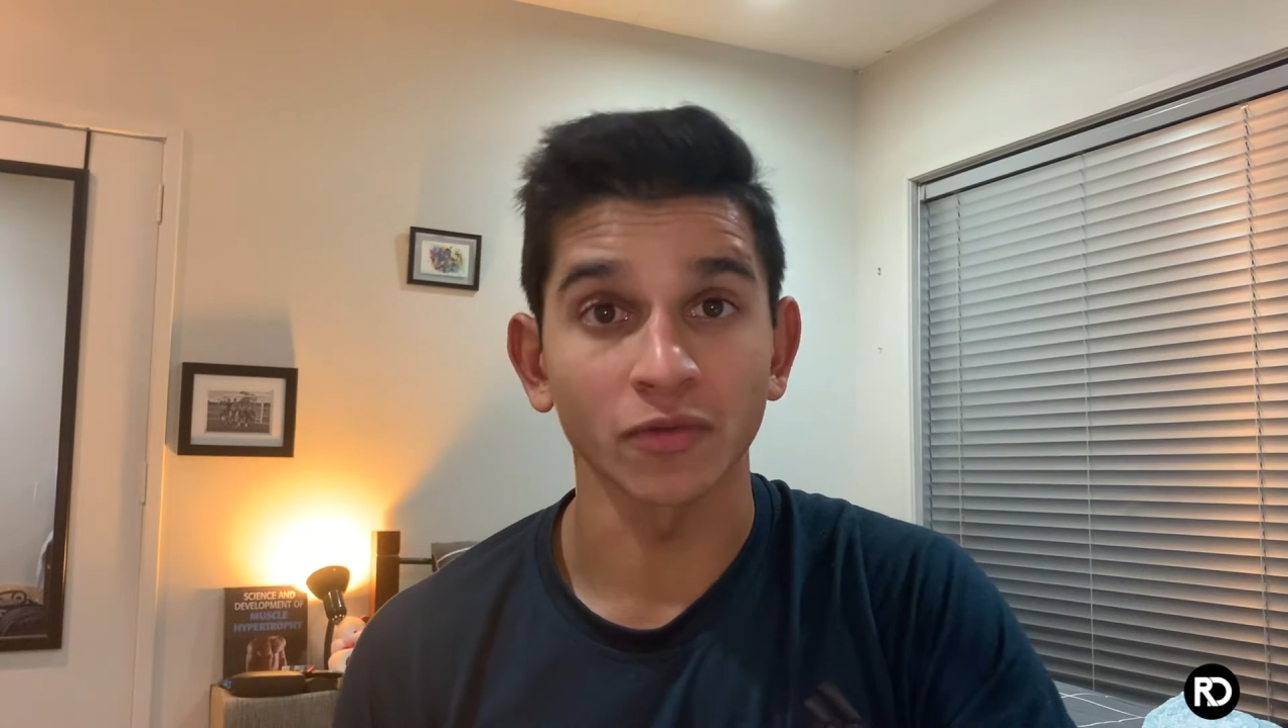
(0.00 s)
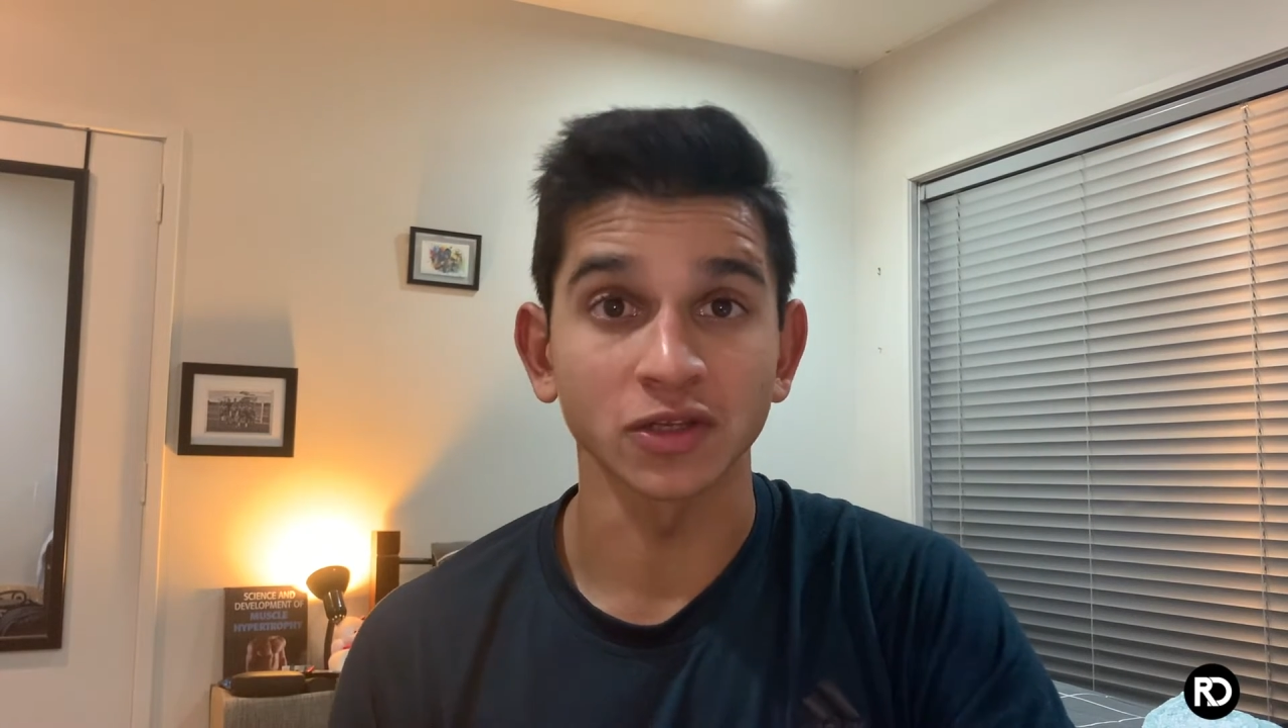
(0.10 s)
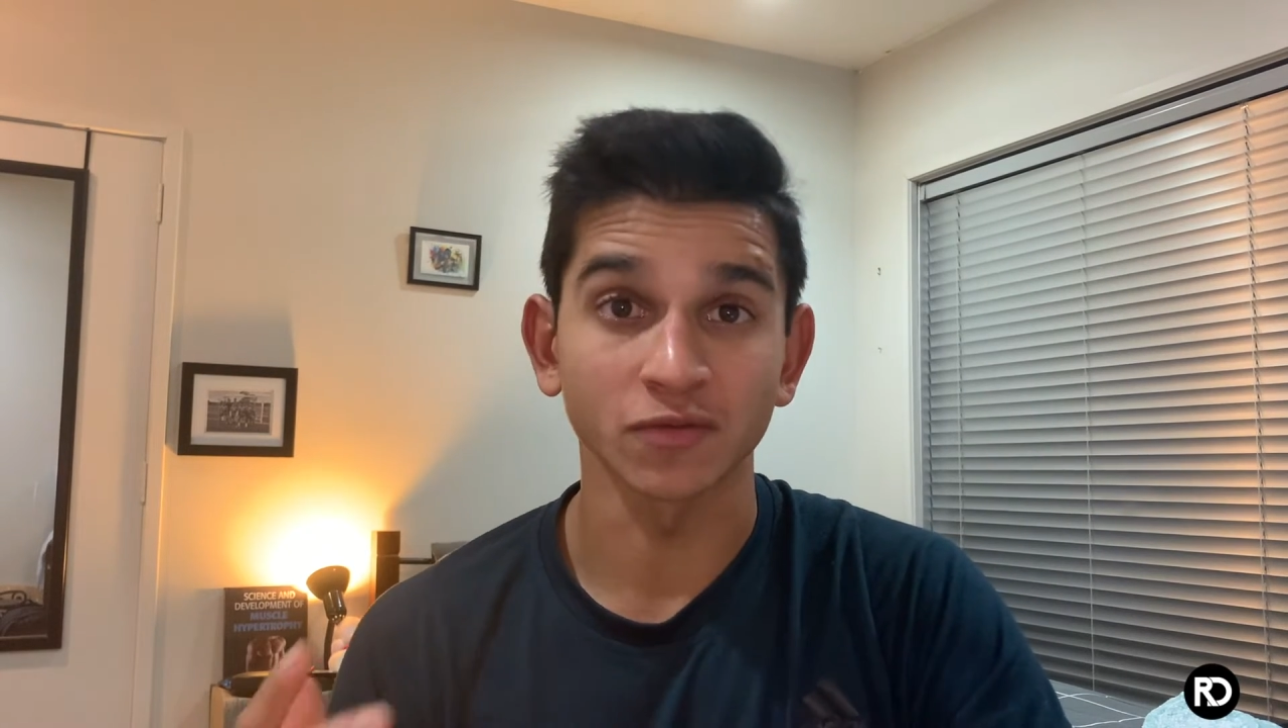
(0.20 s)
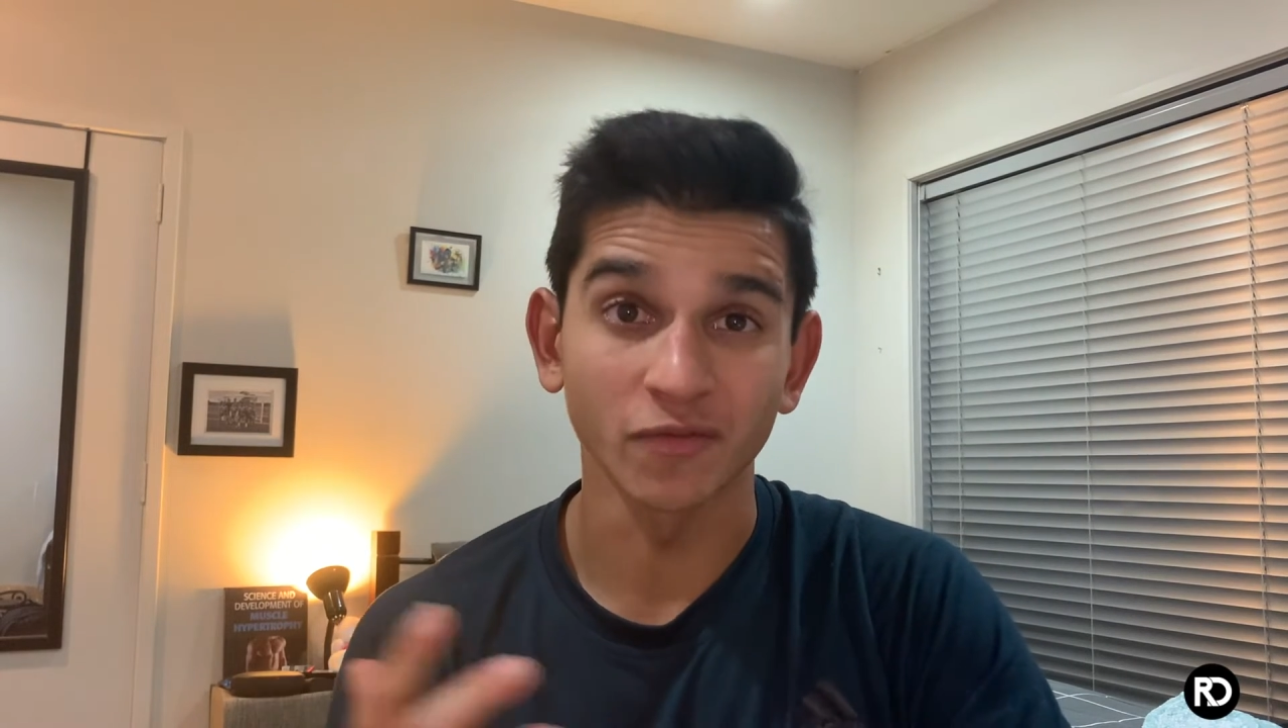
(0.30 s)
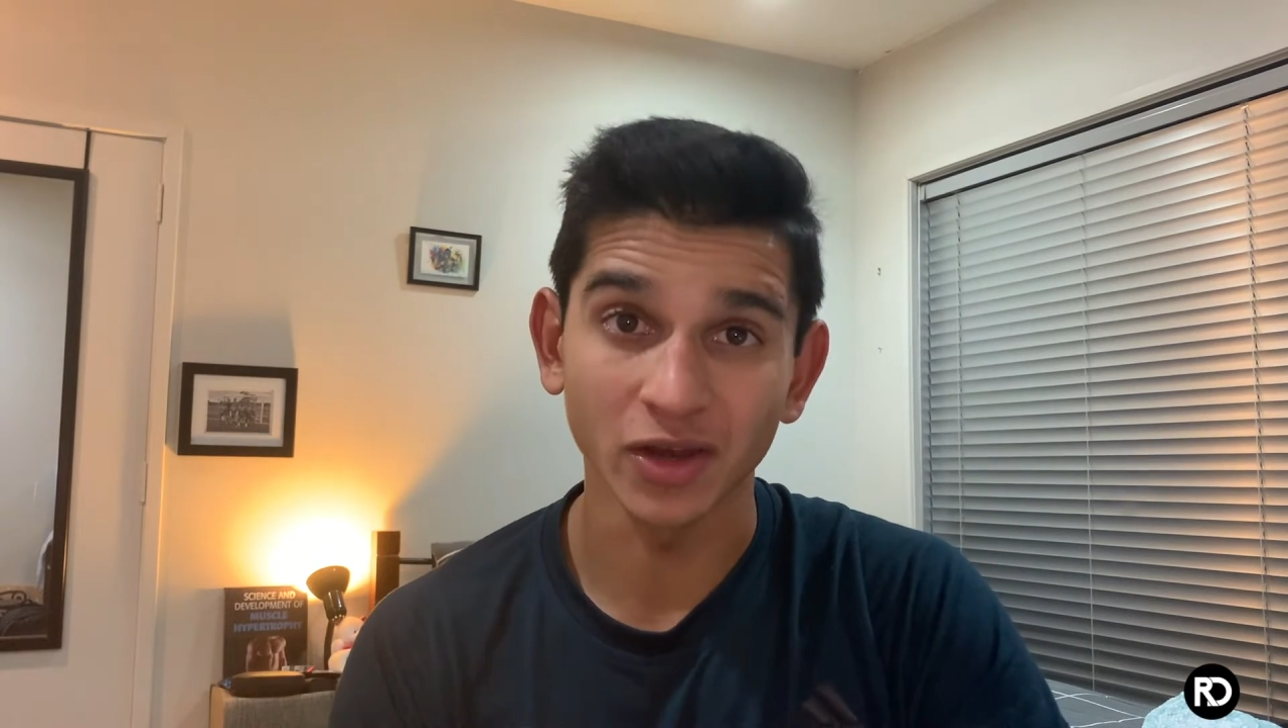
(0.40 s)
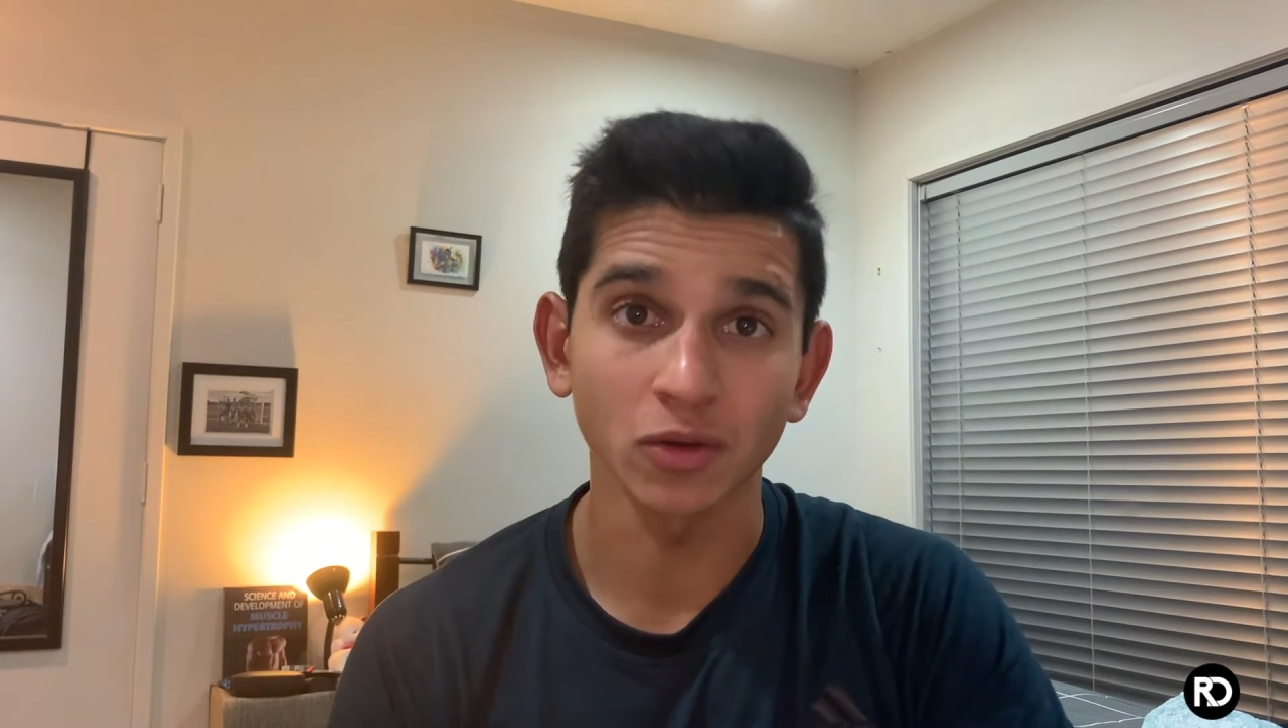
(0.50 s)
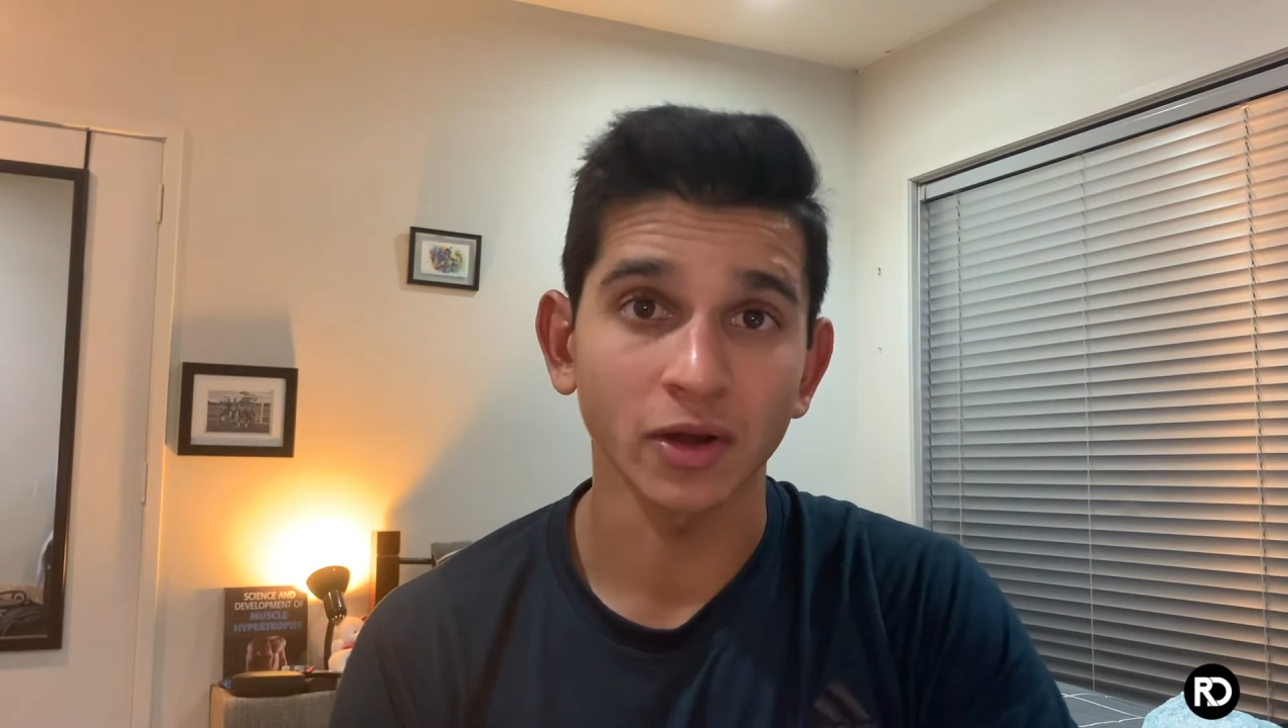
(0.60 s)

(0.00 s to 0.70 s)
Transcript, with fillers: this video